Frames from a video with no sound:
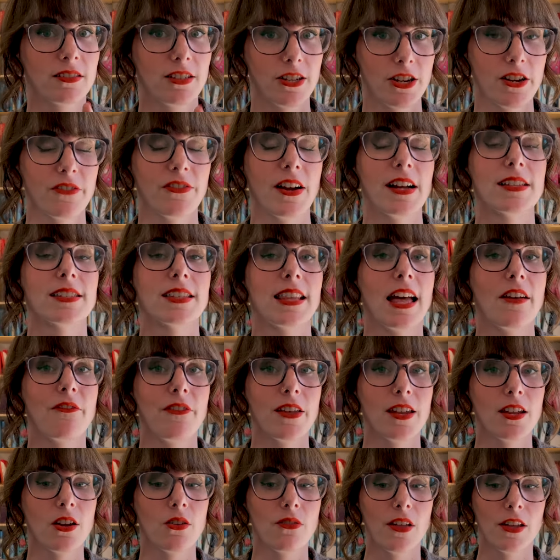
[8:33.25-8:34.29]
clarifies in that
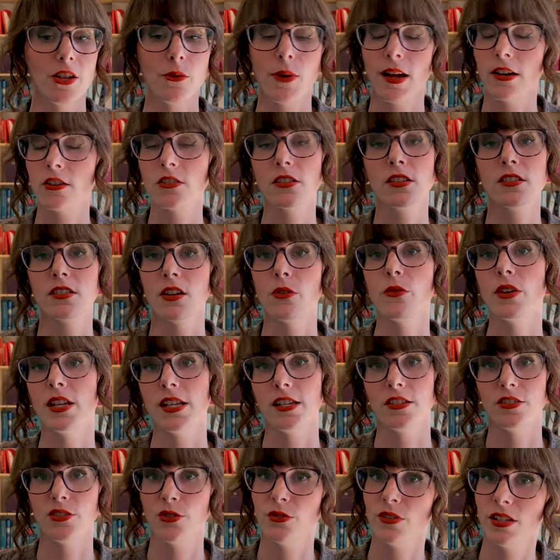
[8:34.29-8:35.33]
video that you actually don't
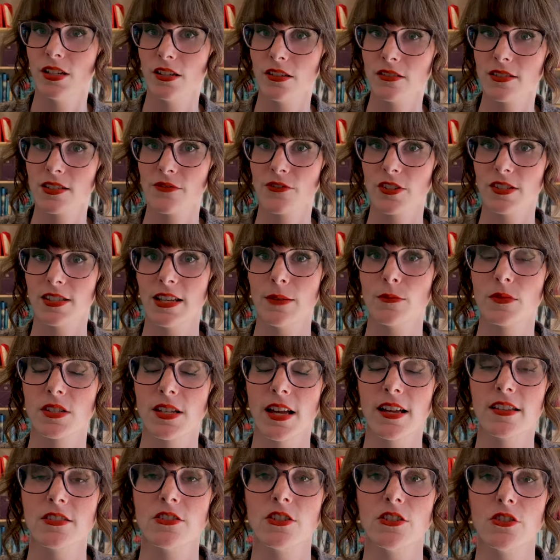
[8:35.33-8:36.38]
need two needles of the same
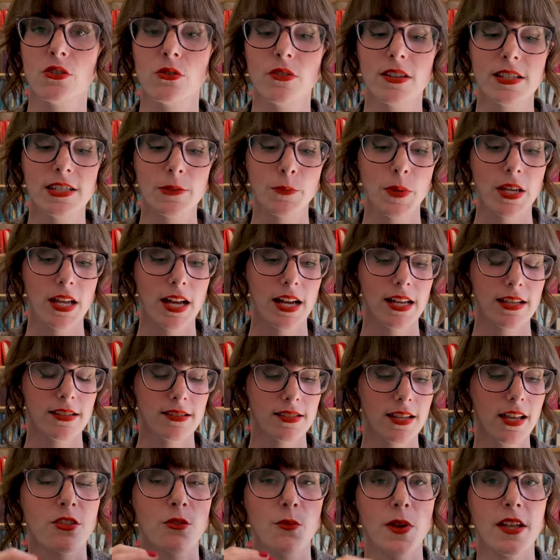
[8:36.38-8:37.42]
size to do this
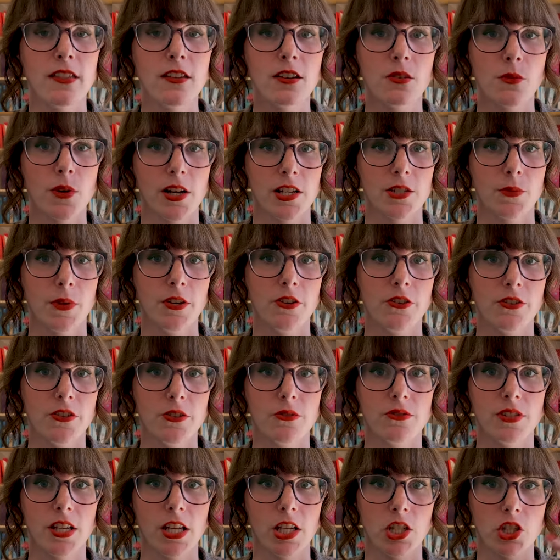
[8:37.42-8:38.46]
because the way that it works when you're
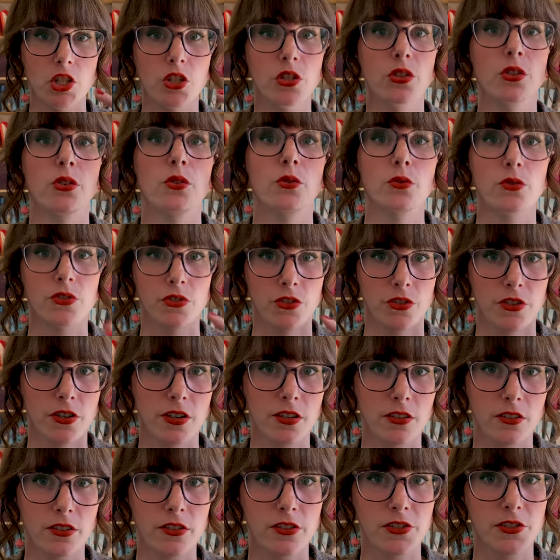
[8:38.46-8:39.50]
using two
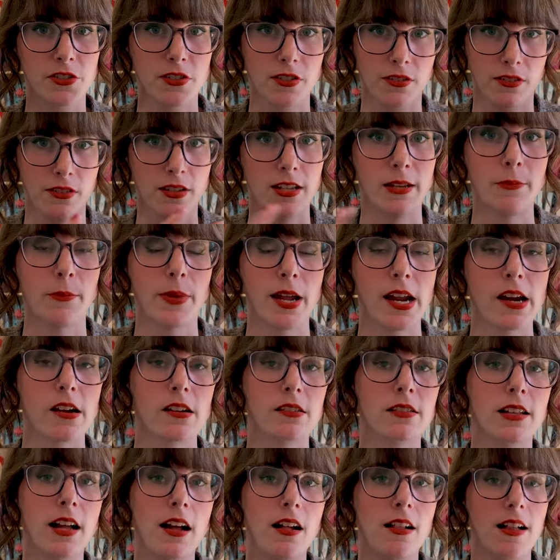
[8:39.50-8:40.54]
circulars in
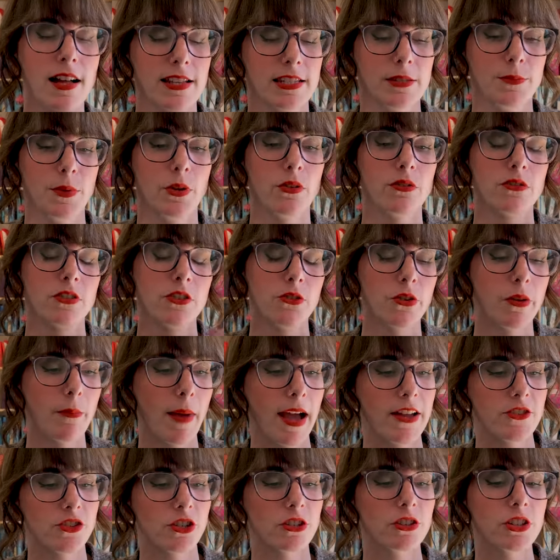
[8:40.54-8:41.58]
parallel as opposed to doing
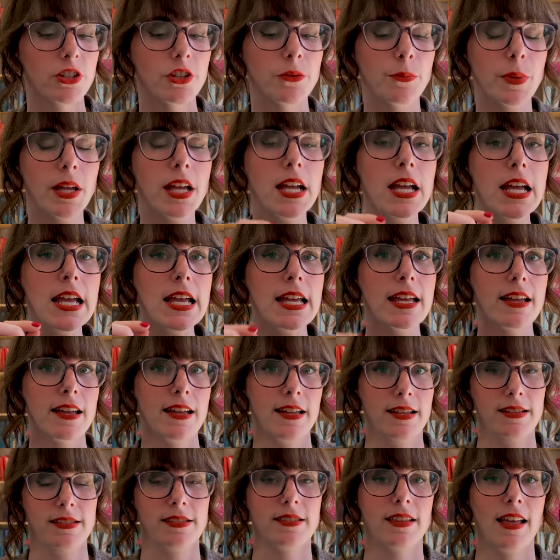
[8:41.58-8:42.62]
magic loop
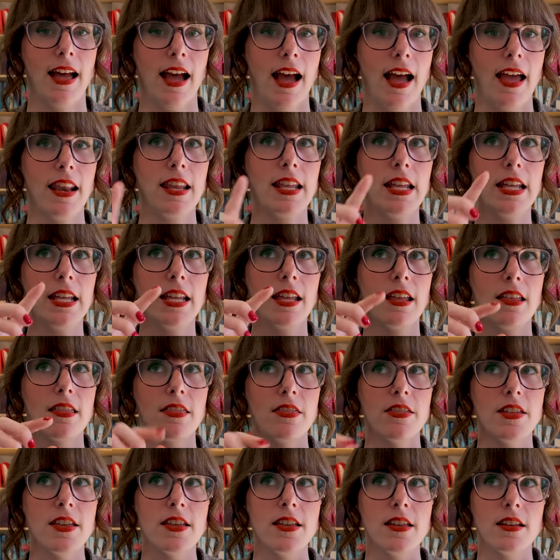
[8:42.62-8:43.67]
is that
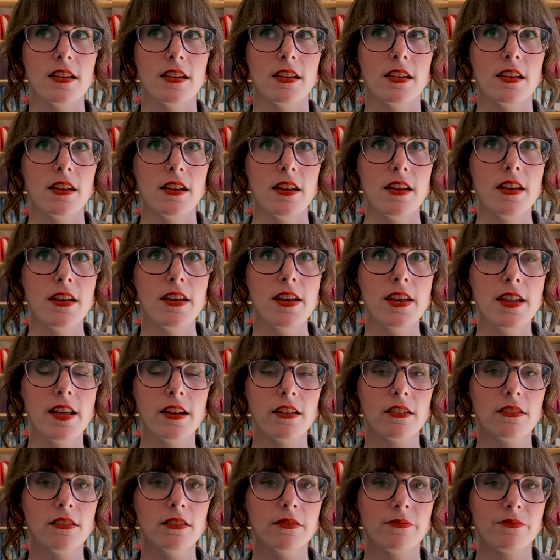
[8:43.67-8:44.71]
the
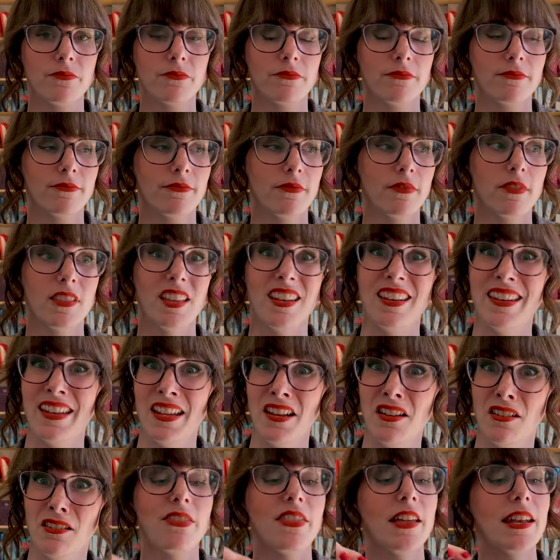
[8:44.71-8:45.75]
needle, the
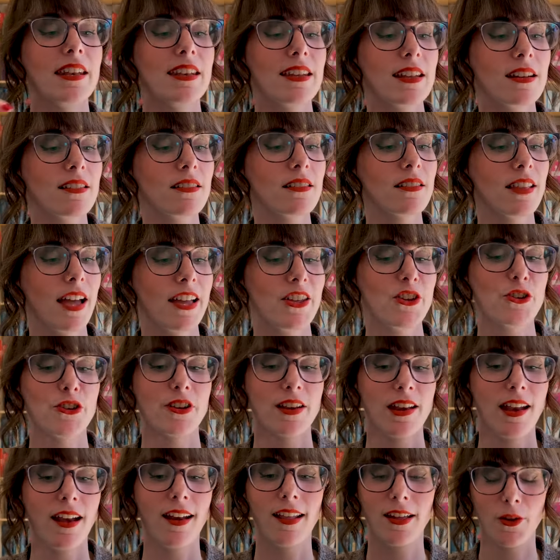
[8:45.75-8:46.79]
needle, the needle that you're
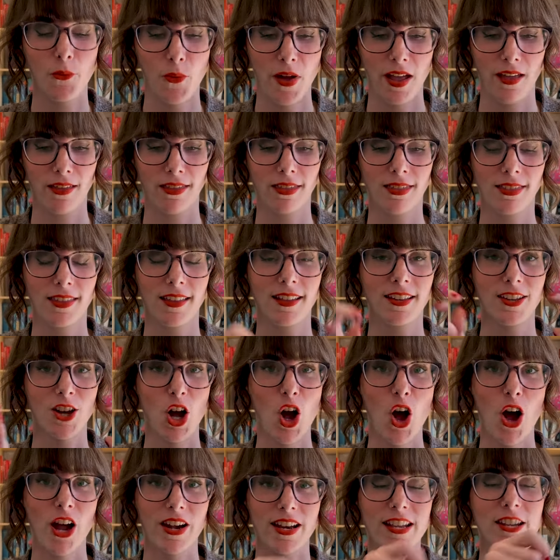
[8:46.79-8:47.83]
knitting with
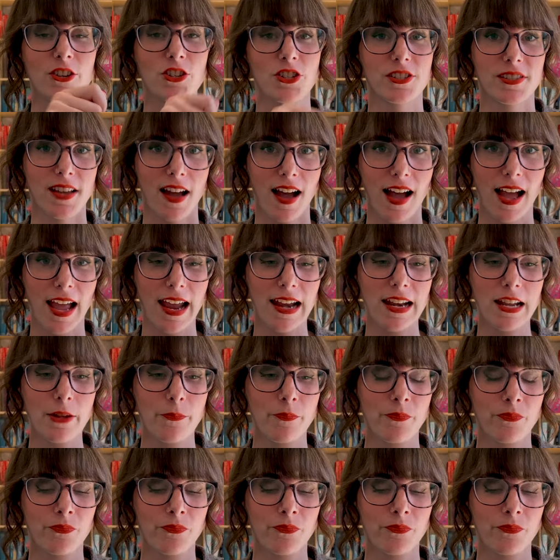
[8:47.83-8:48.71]
on each side,